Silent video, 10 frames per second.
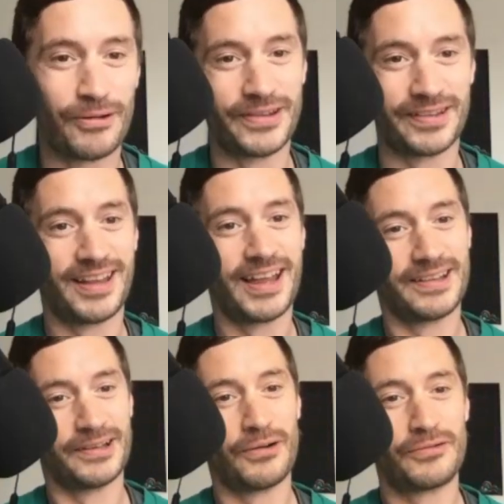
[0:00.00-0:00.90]
does like the
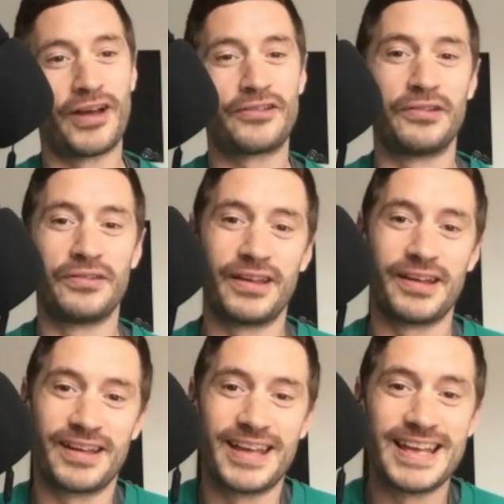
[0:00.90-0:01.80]
good old fashioned,
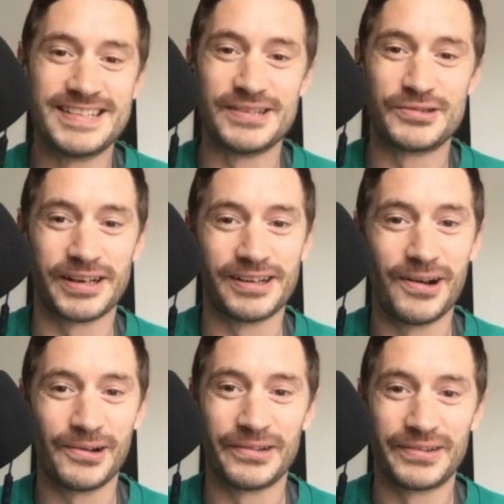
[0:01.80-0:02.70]
easy to drink
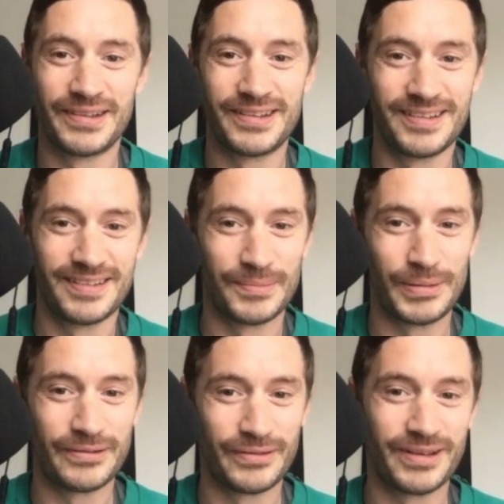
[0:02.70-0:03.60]
lagers.
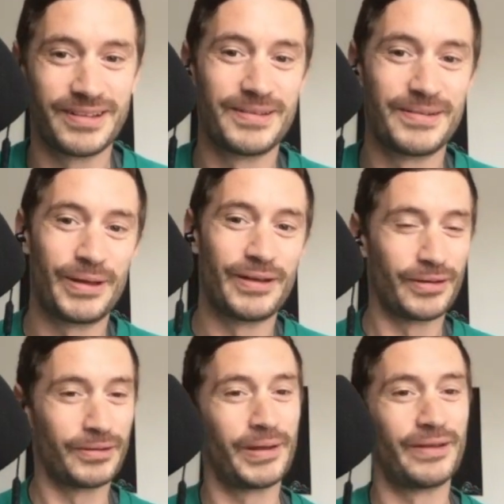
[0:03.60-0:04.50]
It's
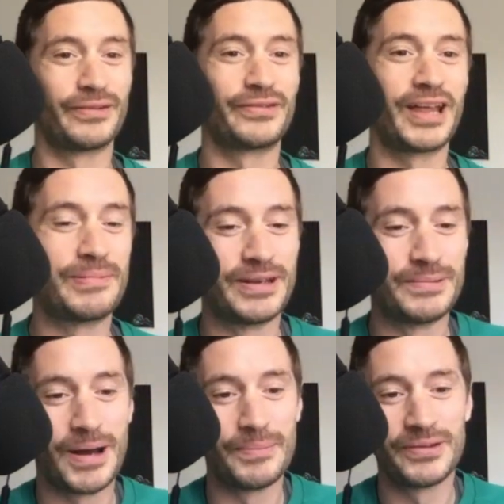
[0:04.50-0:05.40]
a bit of a staple in the
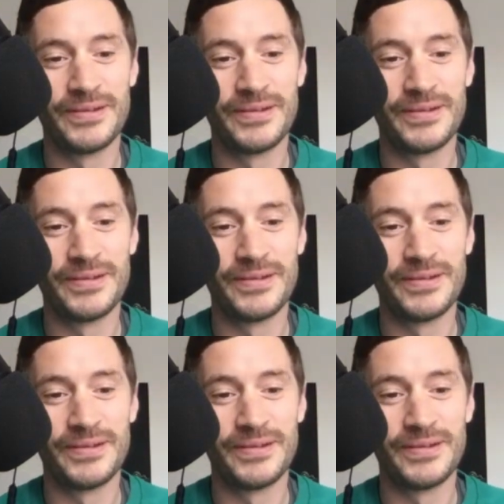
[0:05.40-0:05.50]
pubs.